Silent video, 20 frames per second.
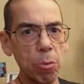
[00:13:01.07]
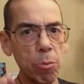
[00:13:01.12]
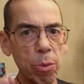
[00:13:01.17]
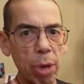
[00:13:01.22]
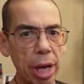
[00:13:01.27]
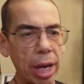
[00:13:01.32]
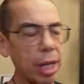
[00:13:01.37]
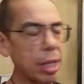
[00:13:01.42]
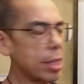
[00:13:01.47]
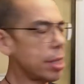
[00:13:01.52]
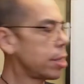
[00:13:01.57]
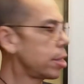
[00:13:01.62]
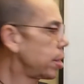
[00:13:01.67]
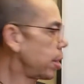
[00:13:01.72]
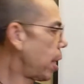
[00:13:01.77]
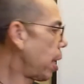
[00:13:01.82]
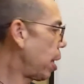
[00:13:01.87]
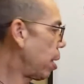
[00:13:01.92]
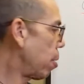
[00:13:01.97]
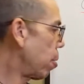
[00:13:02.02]
the
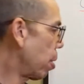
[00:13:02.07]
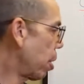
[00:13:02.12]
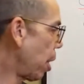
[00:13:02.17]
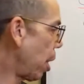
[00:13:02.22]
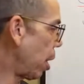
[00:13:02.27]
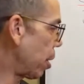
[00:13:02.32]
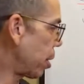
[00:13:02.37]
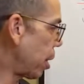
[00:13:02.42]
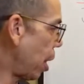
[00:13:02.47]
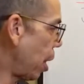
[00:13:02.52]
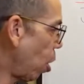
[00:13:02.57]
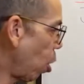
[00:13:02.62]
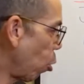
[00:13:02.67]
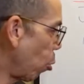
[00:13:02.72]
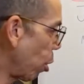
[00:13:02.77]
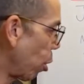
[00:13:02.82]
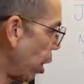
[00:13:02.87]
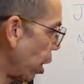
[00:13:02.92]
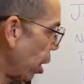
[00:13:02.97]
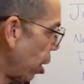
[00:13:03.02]
mainstay, okay? They
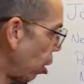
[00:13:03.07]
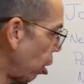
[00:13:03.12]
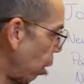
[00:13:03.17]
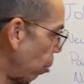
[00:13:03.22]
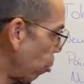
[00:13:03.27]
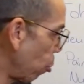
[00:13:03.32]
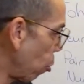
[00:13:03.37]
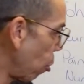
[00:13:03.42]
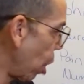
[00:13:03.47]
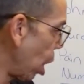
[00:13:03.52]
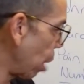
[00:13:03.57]
are what I call a